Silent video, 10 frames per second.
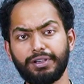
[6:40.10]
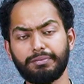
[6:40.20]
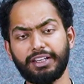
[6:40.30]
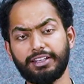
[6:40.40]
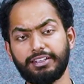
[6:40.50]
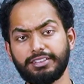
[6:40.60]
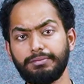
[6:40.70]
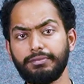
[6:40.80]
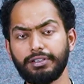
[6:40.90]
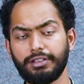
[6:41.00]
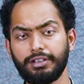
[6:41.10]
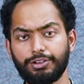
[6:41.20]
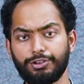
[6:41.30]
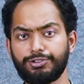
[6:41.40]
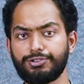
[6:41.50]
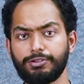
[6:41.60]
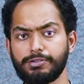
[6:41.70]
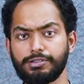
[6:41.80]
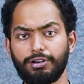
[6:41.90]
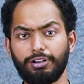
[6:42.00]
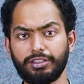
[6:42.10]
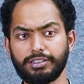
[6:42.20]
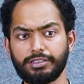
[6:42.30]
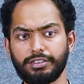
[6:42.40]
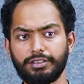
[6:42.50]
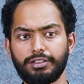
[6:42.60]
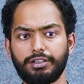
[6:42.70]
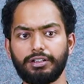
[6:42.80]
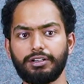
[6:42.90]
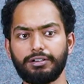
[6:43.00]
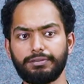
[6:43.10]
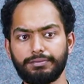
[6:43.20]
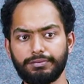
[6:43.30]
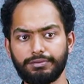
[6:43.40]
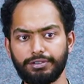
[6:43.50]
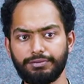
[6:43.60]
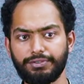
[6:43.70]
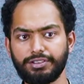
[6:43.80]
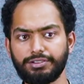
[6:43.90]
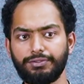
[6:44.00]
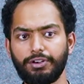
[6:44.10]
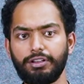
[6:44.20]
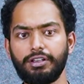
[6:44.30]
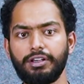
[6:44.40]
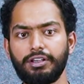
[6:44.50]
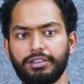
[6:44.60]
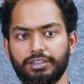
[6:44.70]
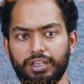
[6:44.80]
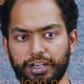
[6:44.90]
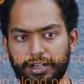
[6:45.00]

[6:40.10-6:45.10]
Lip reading: mechanism controls all this? First of all, the